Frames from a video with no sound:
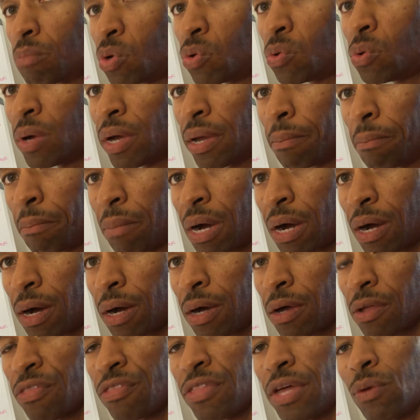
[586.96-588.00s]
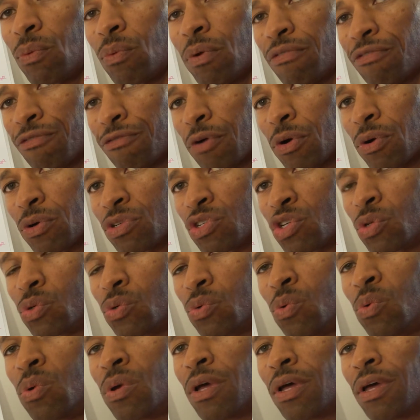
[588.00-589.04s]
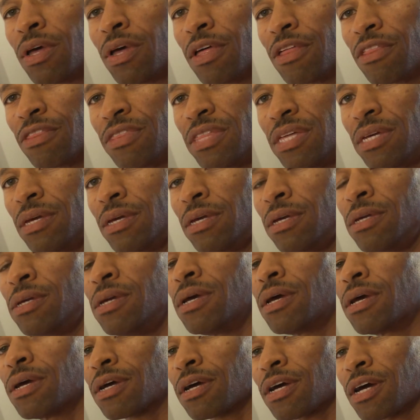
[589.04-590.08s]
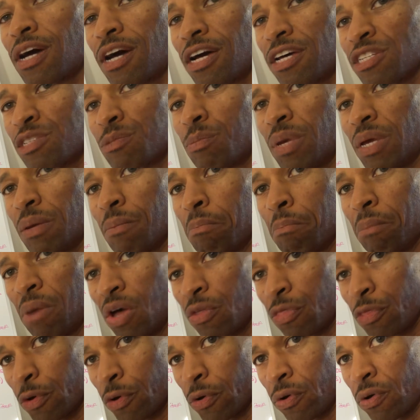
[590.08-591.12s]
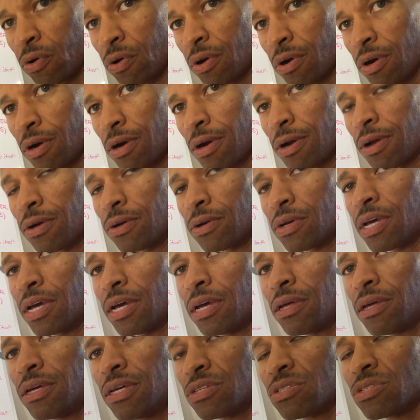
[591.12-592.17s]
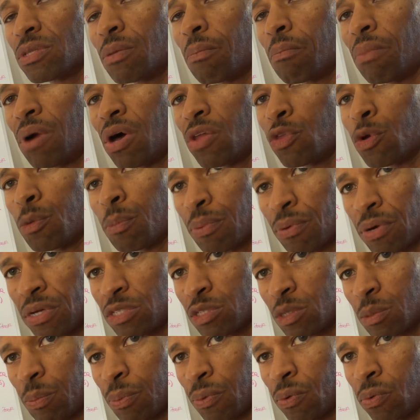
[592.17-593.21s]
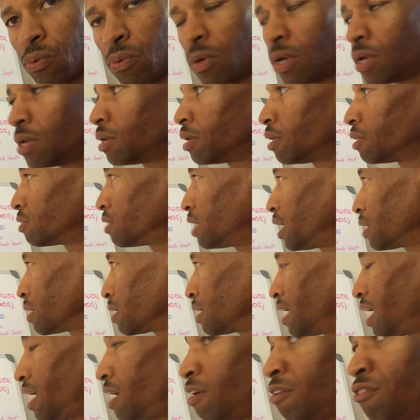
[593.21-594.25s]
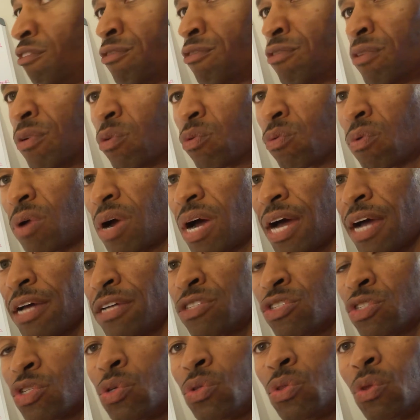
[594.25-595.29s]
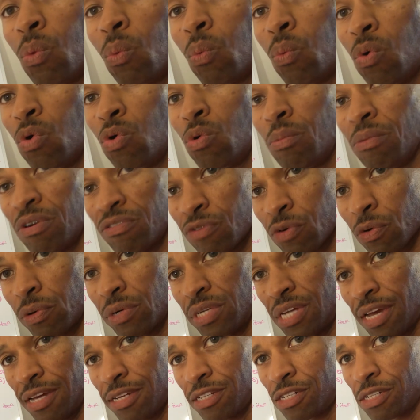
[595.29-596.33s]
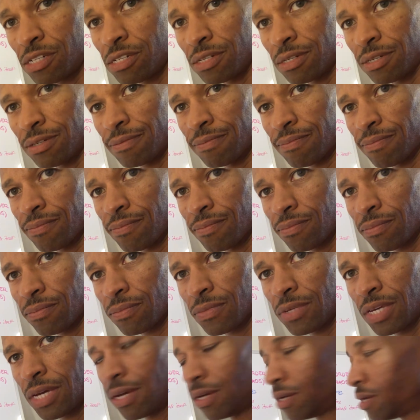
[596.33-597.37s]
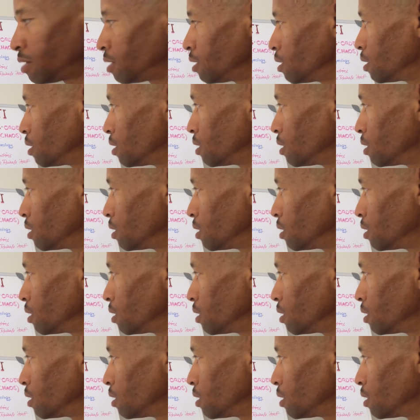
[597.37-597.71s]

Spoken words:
mu, and ma, they refer to the cosmic mother. Okay, it's the mother principle that gave rise to the womb of creation. Okay,